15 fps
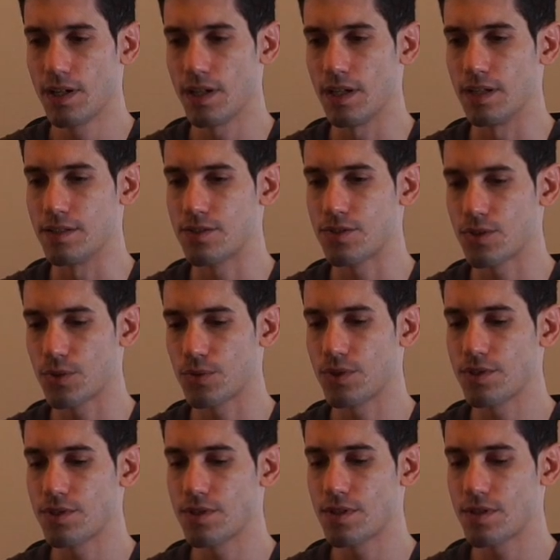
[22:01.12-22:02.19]
And so
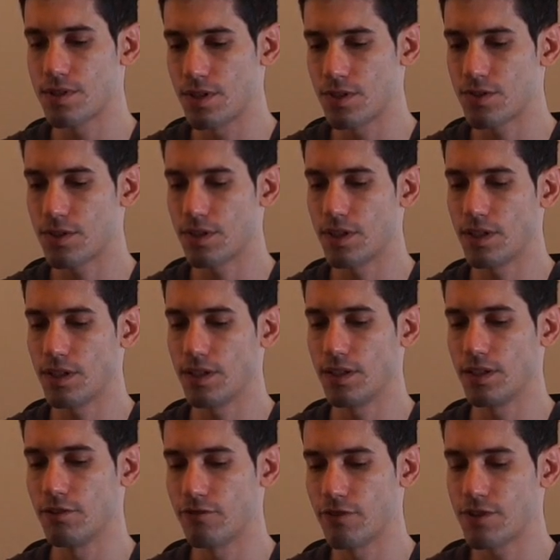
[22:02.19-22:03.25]
this is
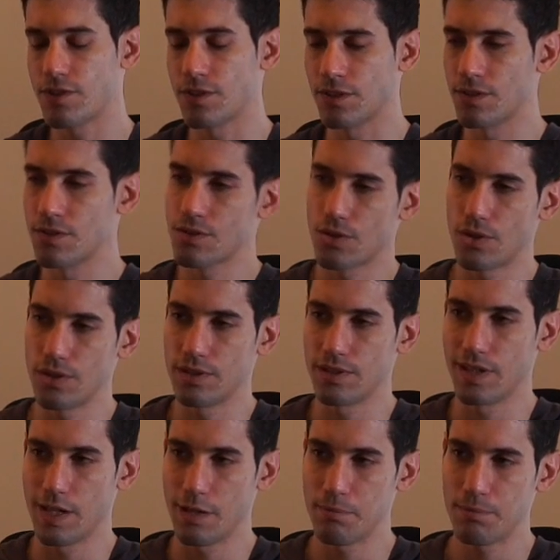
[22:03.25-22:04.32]
essentially investing this coin,
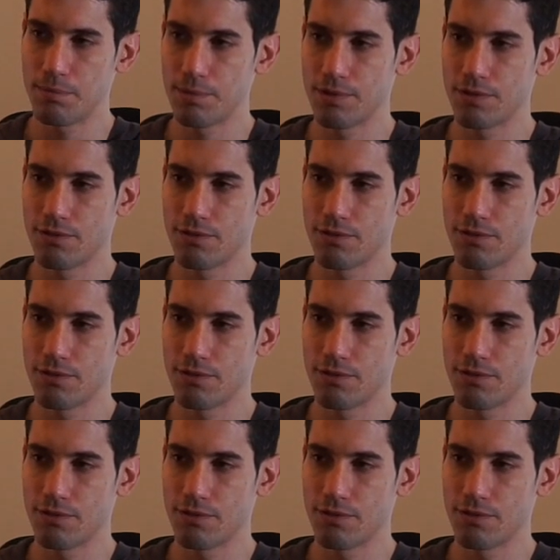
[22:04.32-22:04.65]
the AMP,